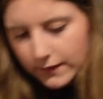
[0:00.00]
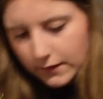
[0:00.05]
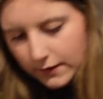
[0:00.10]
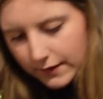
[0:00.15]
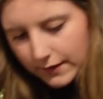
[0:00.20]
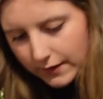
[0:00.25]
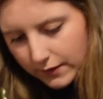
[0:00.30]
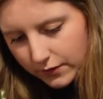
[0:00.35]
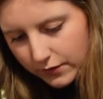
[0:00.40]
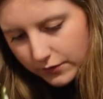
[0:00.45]

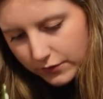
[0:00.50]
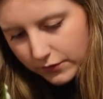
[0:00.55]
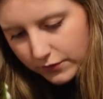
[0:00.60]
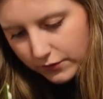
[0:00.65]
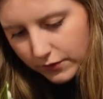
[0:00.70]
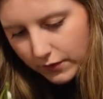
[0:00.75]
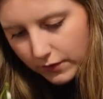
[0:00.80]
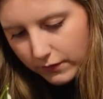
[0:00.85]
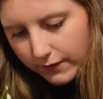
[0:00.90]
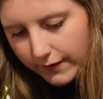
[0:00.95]
That can
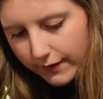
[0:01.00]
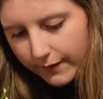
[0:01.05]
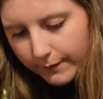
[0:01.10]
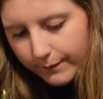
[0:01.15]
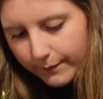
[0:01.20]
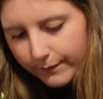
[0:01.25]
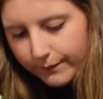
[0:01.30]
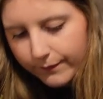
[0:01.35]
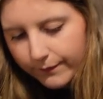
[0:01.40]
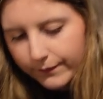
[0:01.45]
just go there.
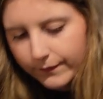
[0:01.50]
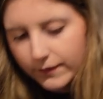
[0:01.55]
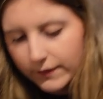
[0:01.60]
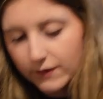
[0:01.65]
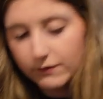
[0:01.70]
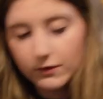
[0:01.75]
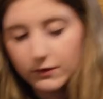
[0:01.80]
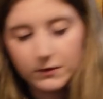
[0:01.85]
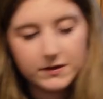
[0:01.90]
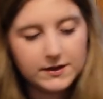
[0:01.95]

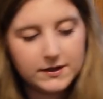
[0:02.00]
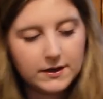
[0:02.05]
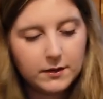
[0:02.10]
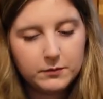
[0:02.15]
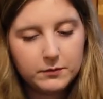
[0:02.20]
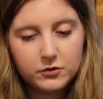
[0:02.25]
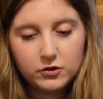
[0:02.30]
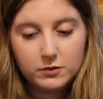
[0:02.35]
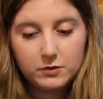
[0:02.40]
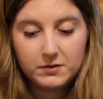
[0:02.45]
No idea, I'm
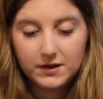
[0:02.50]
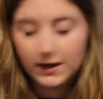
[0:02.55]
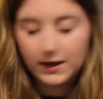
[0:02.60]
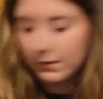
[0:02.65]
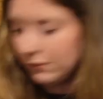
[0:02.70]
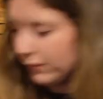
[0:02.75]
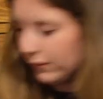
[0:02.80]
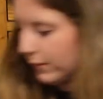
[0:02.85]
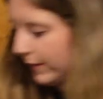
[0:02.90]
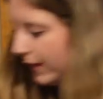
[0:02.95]
assuming it
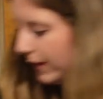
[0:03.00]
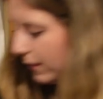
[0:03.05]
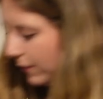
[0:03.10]
came off the bigger